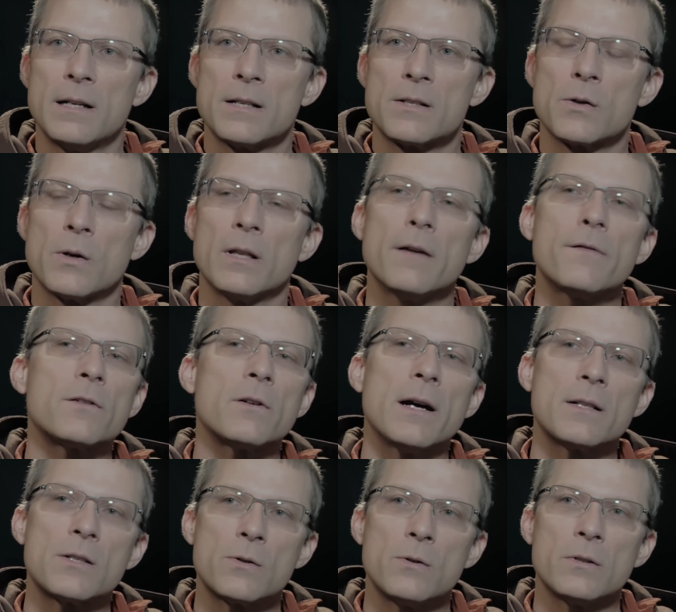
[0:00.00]
So I left
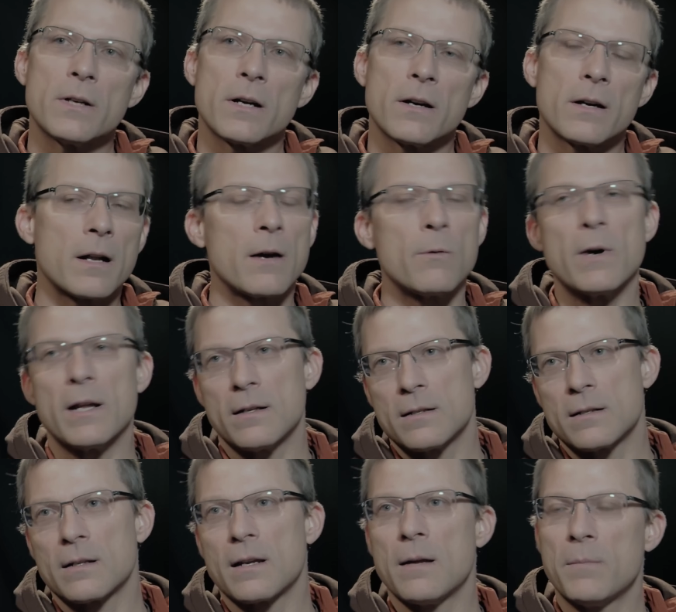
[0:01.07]
grad school there, and I
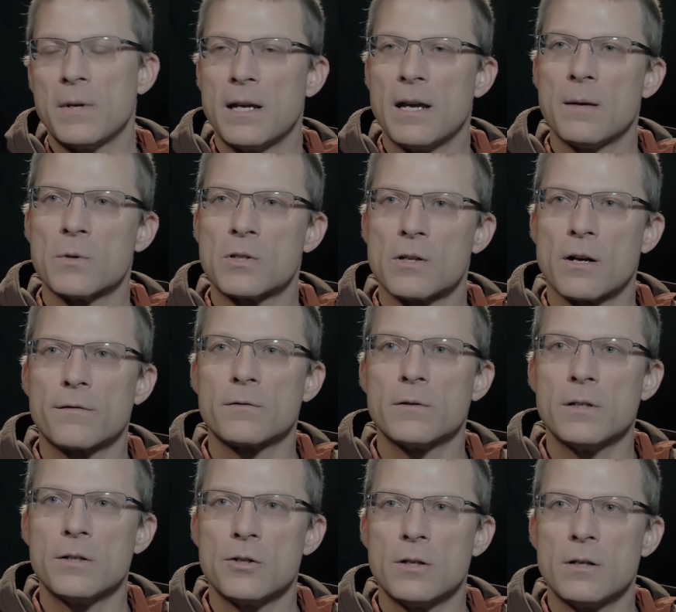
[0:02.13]
went and became a software
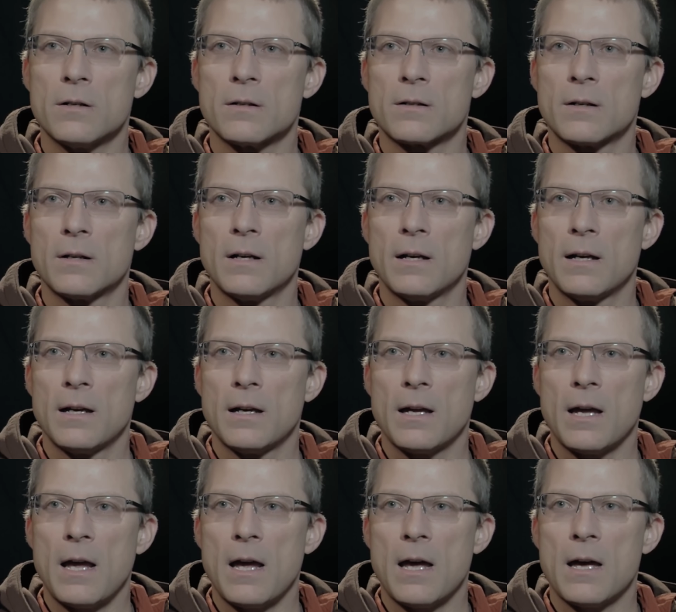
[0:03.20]
engineer.
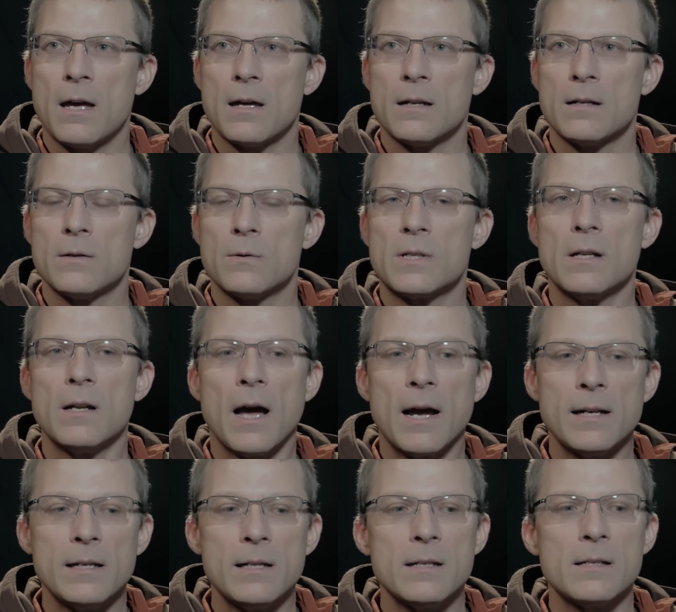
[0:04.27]
And it was the
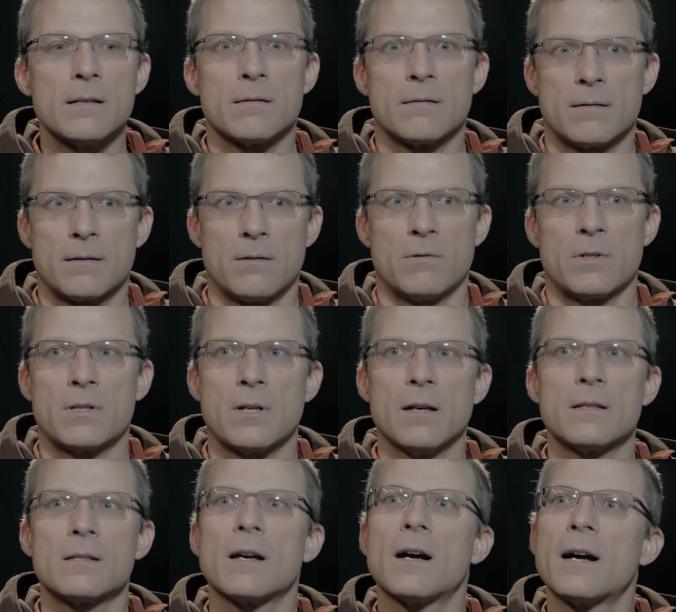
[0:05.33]
90s, and there was
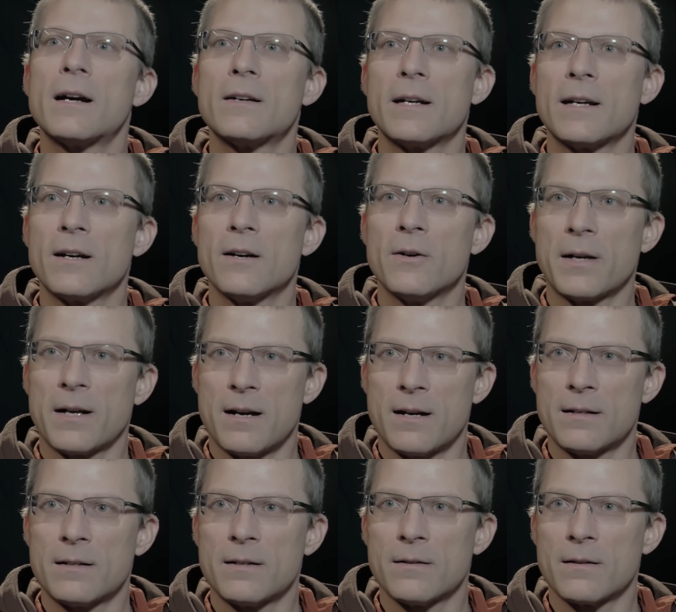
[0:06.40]
tons of hiring going
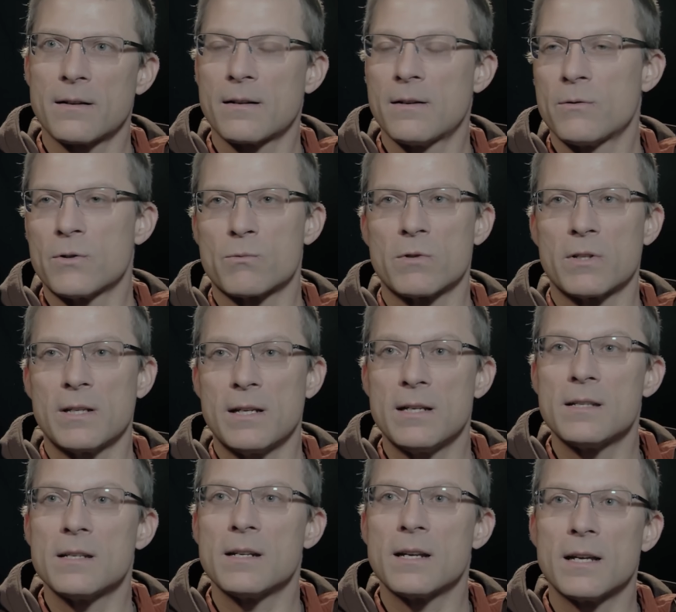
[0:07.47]
on, and it was really
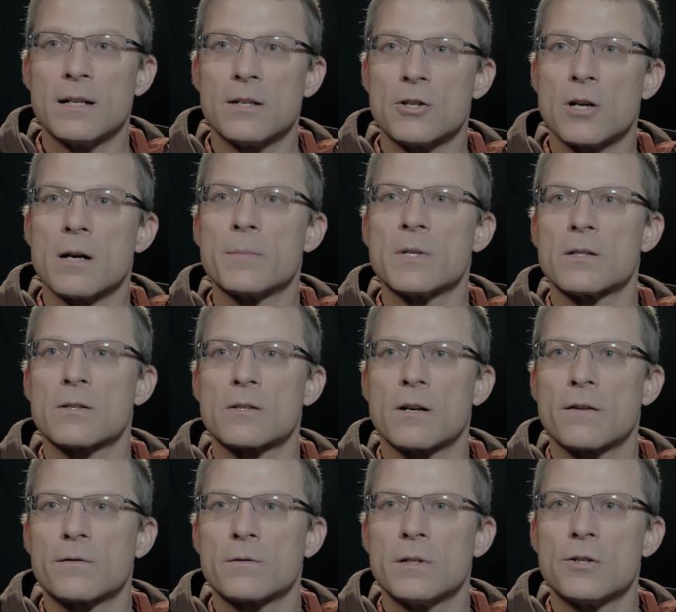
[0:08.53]
easy to get a job as a
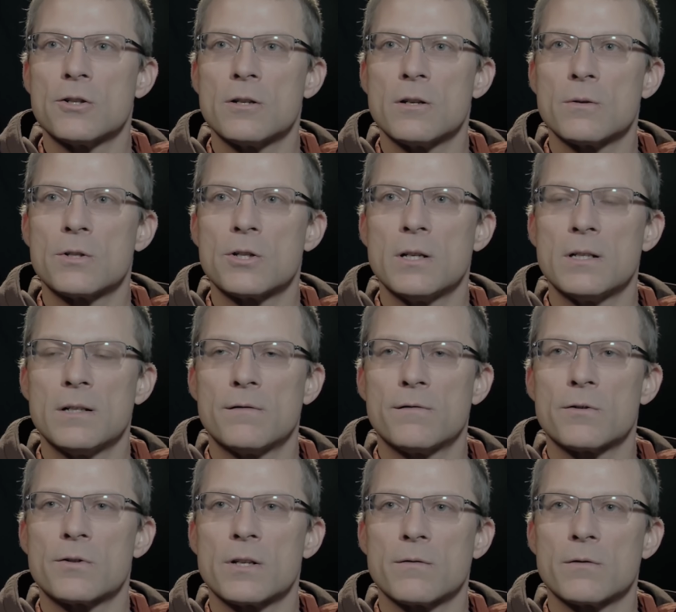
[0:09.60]
software engineer, which I did
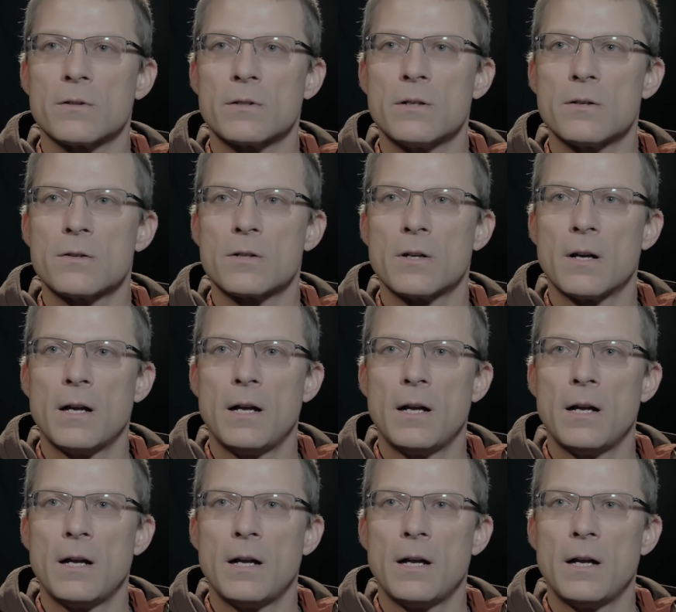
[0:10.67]
for several years.